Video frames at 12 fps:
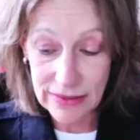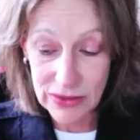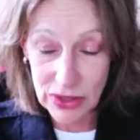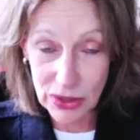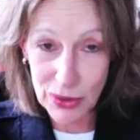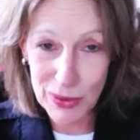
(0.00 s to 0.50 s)

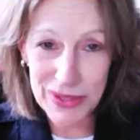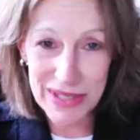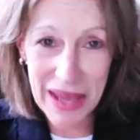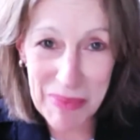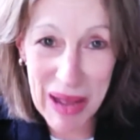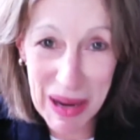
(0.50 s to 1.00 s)
to use
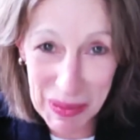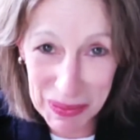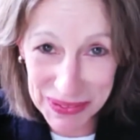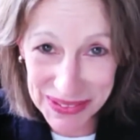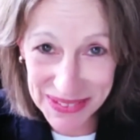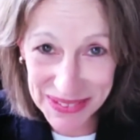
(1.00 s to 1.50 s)
that
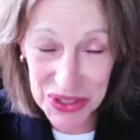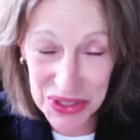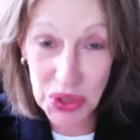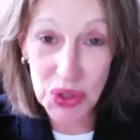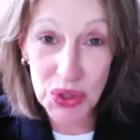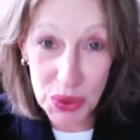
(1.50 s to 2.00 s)
power, to
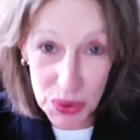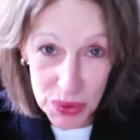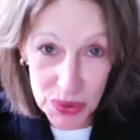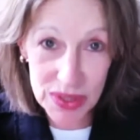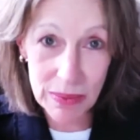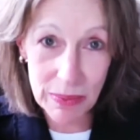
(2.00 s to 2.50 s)

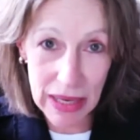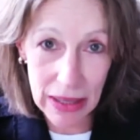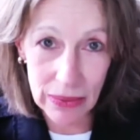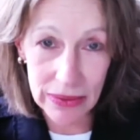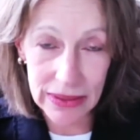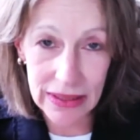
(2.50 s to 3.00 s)
use the
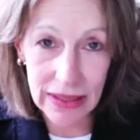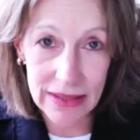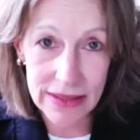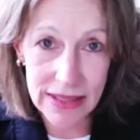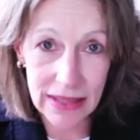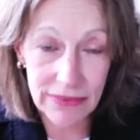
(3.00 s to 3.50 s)
power that
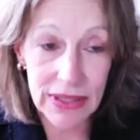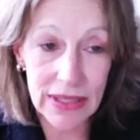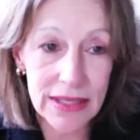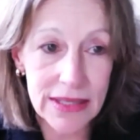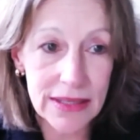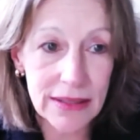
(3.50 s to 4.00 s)
God's given
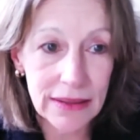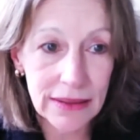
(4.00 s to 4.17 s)
us